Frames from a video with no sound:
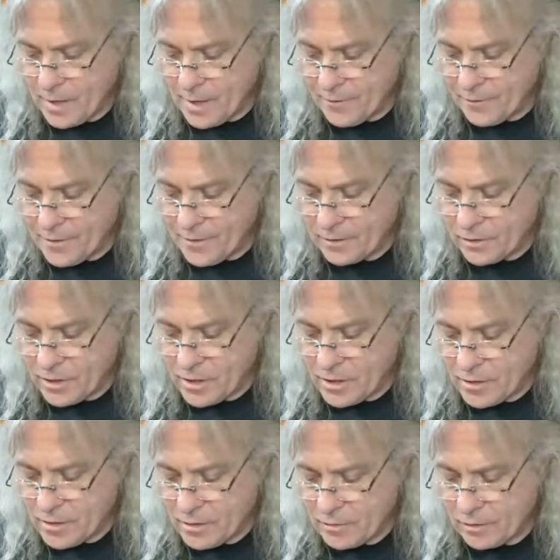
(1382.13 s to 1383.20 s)
think
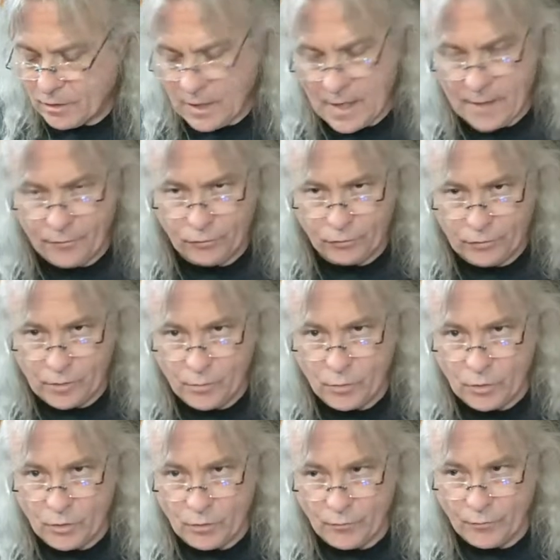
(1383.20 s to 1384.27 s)
the live stream
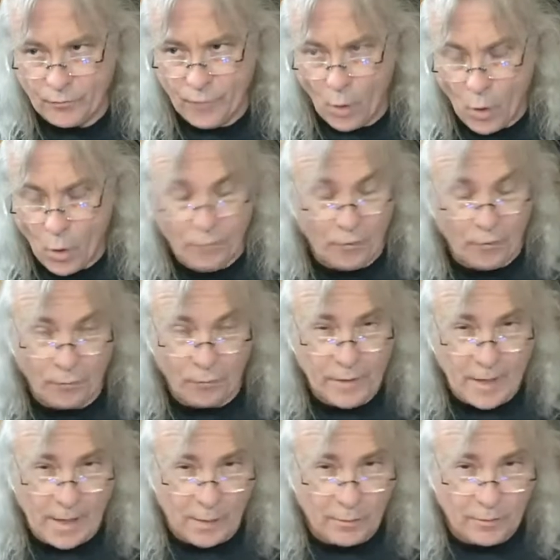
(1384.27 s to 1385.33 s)
went over 3
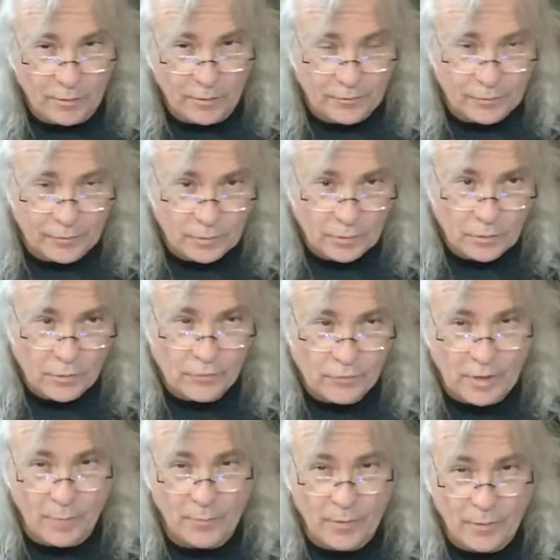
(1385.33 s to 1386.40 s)
hours, so I'll
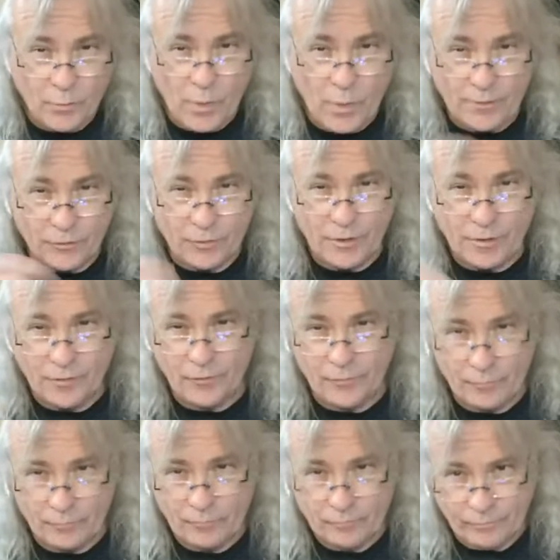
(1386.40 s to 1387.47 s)
be watching it in
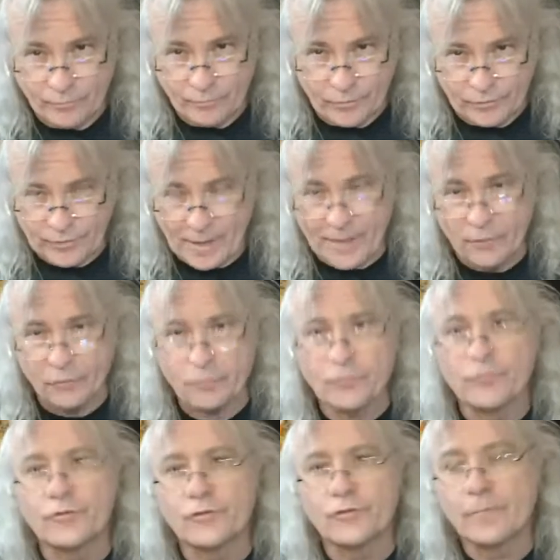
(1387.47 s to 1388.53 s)
sections.